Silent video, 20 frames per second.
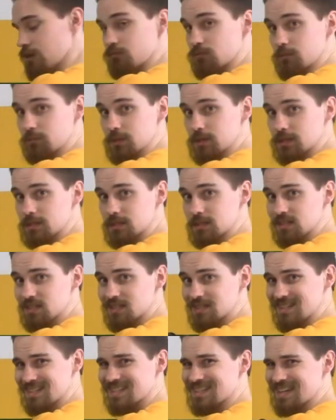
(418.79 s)
from this
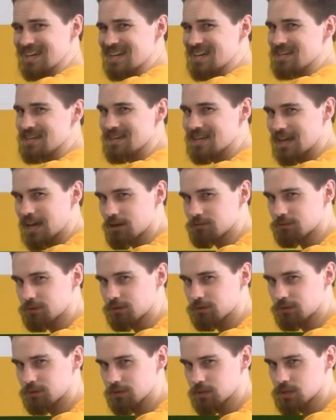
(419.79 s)
distance. You can't really
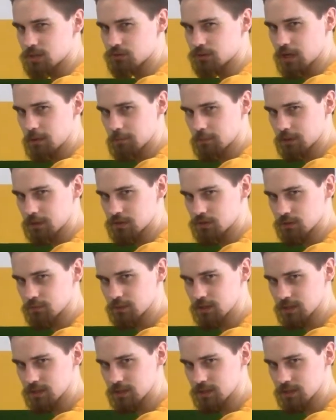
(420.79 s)
throw a straight punch from